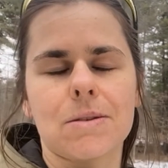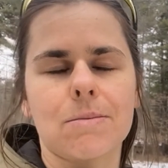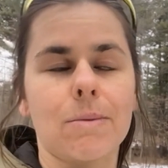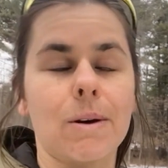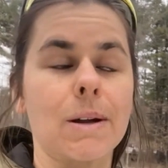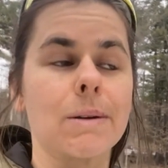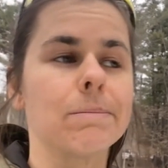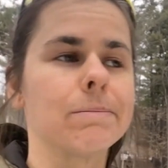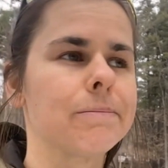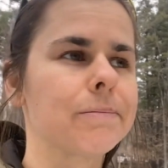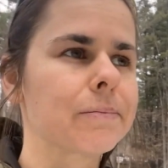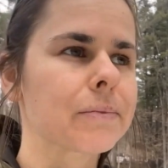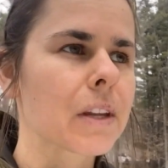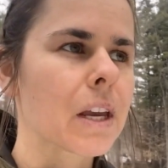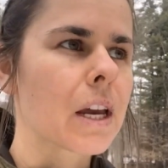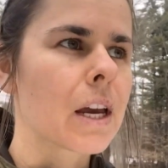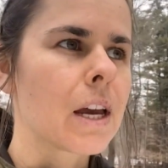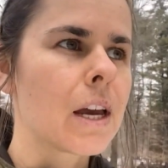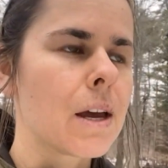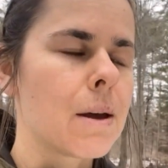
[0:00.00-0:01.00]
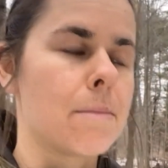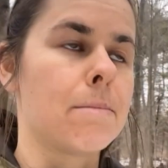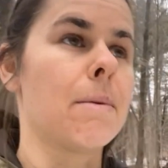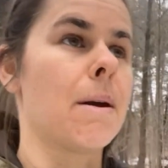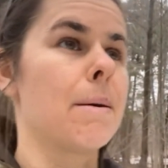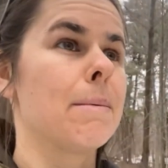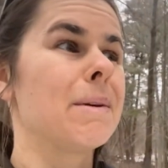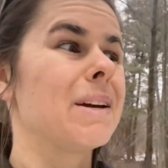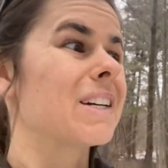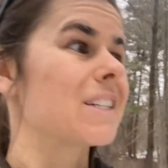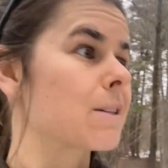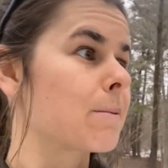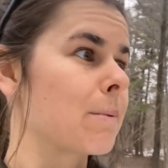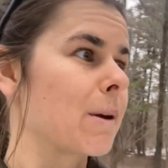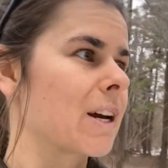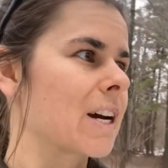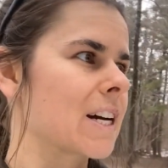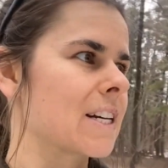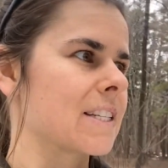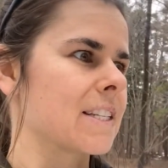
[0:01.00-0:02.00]
But maybe it's
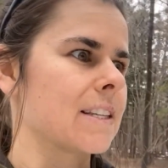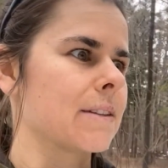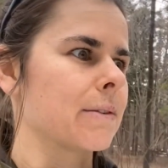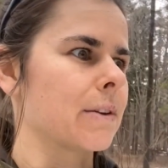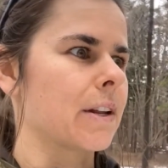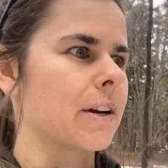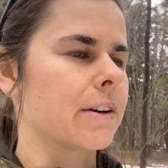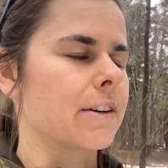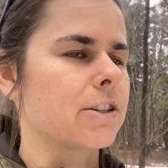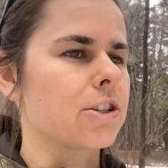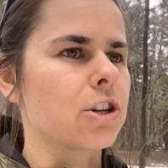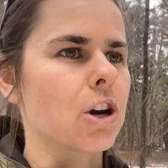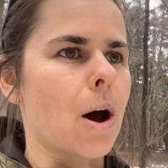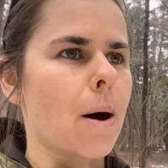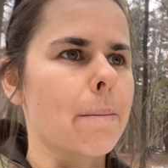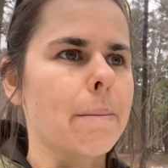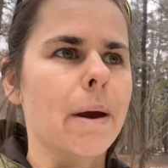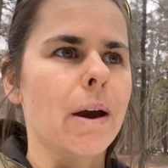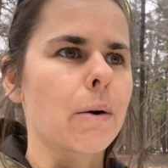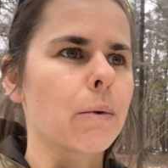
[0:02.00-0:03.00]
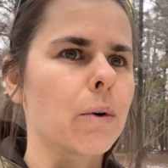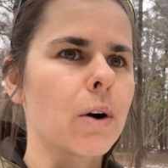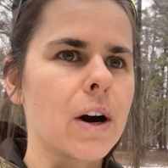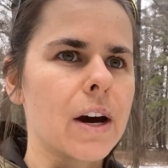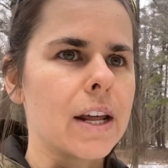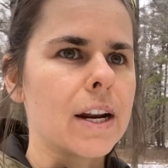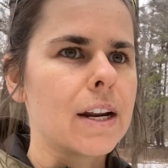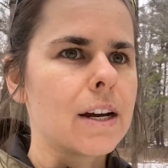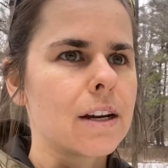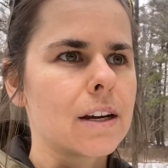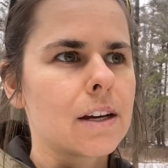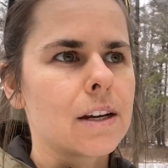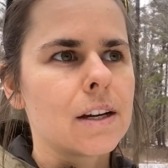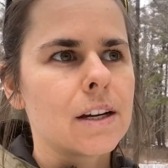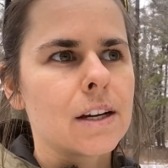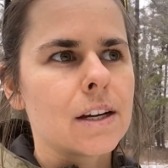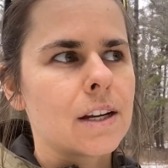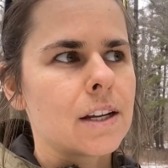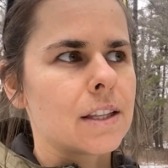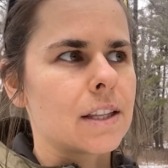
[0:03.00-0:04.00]
because when they were chopping wood,
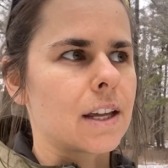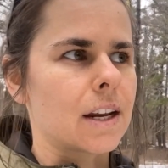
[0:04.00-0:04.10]
they